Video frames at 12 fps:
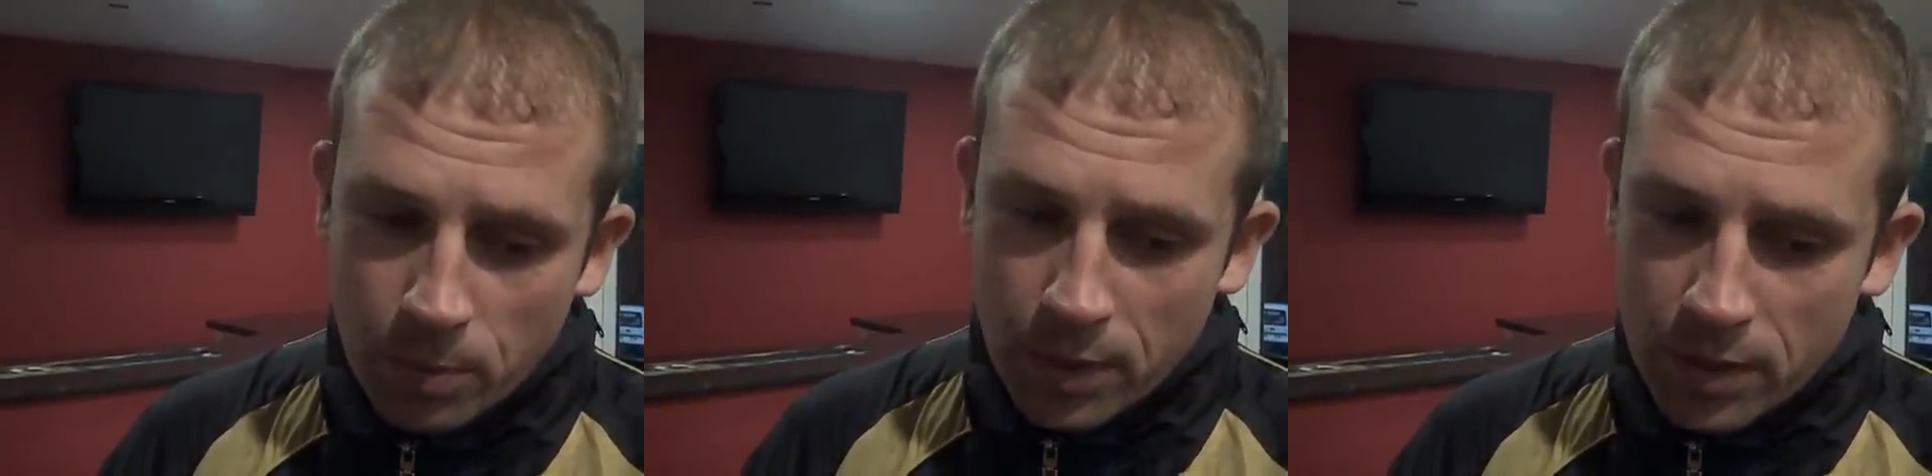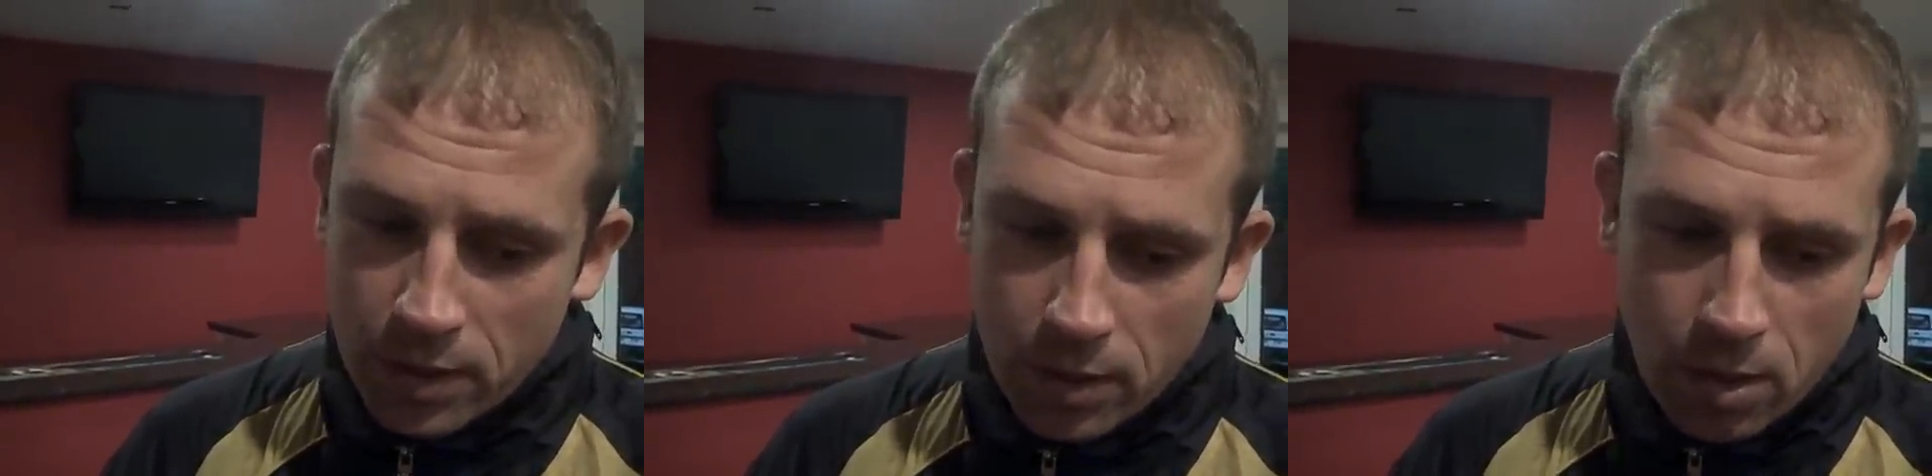
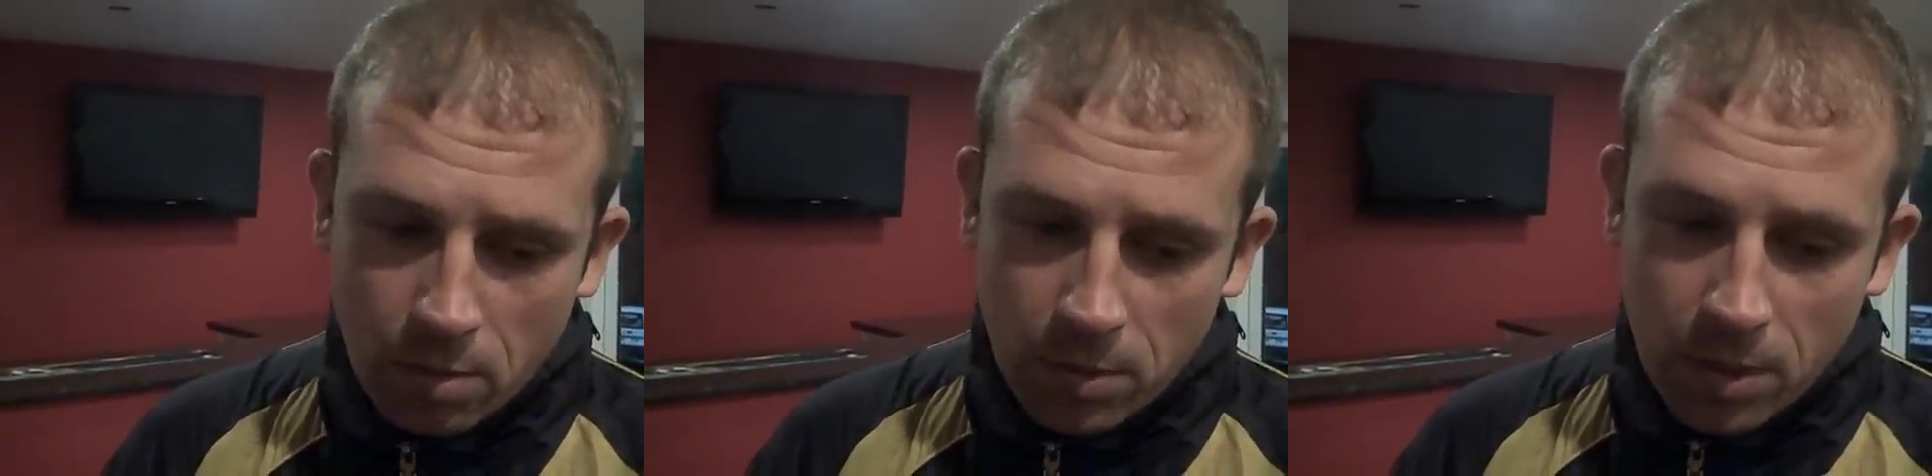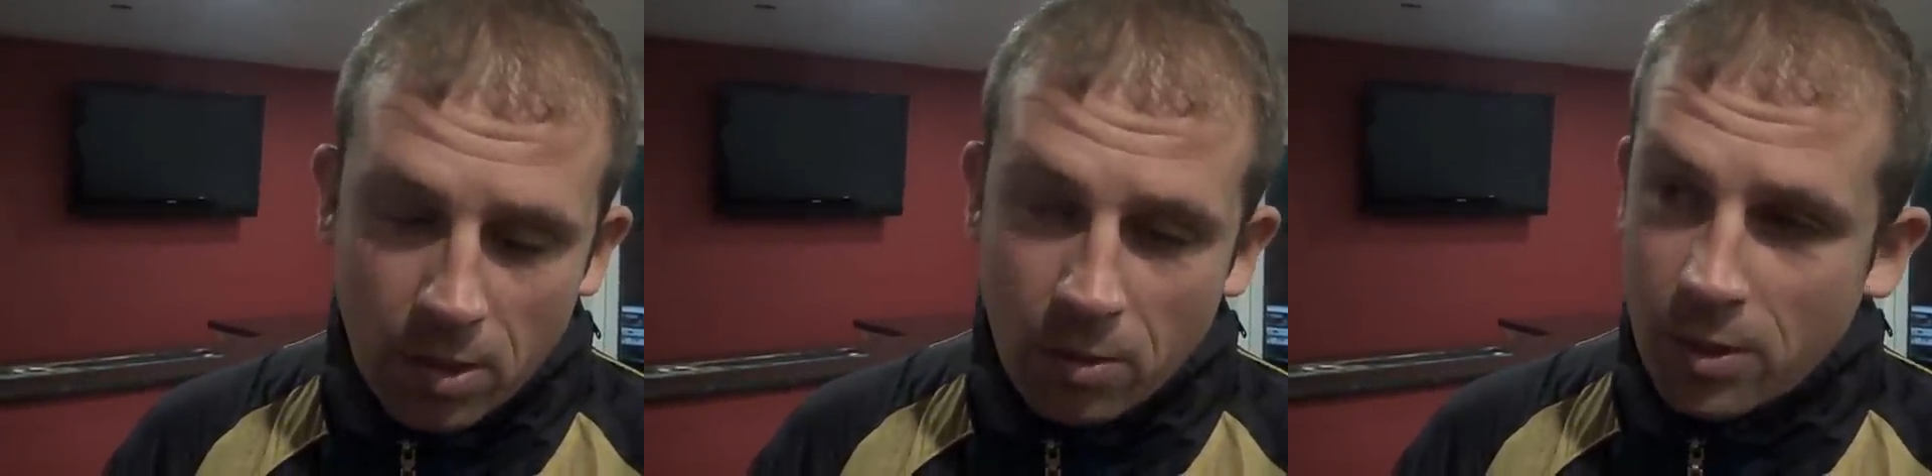but
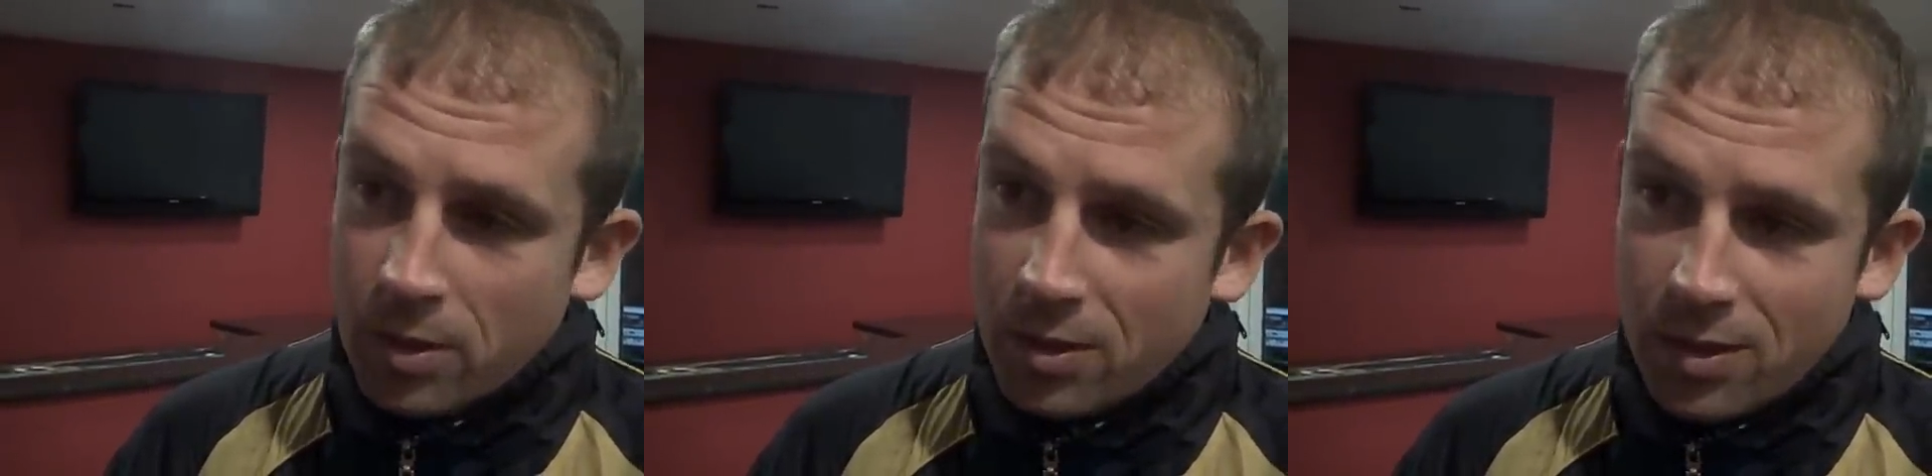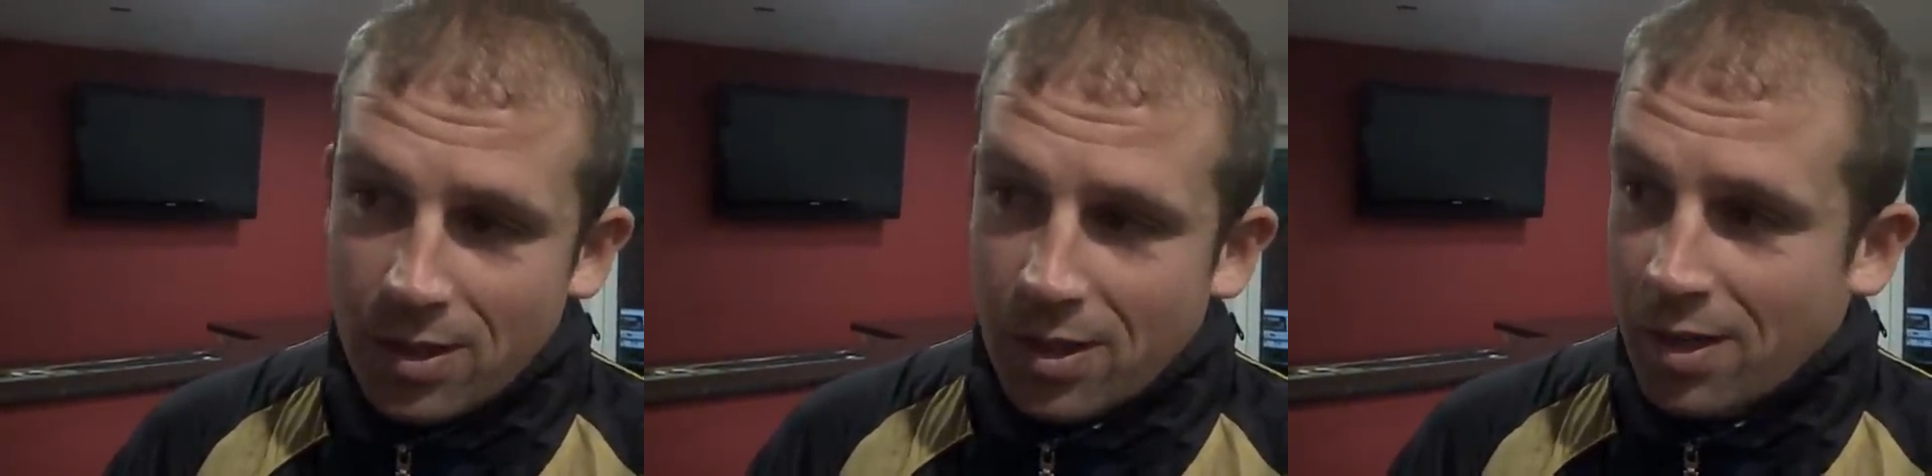you know,
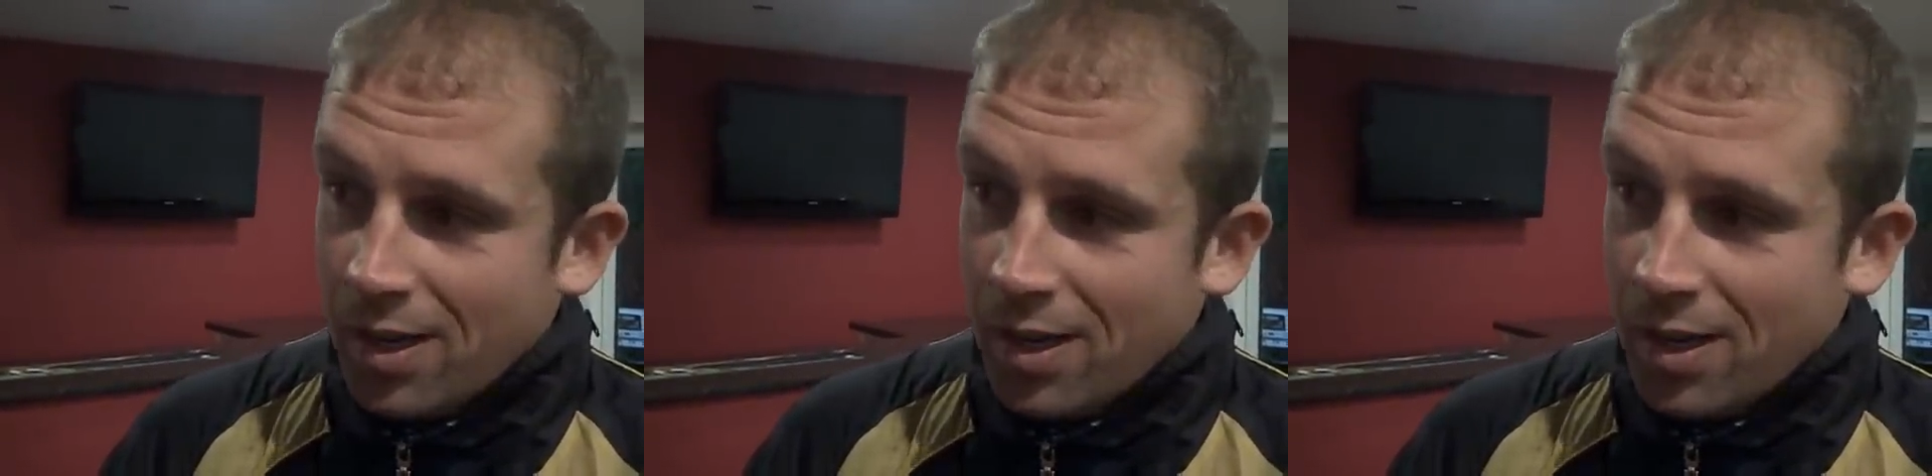it's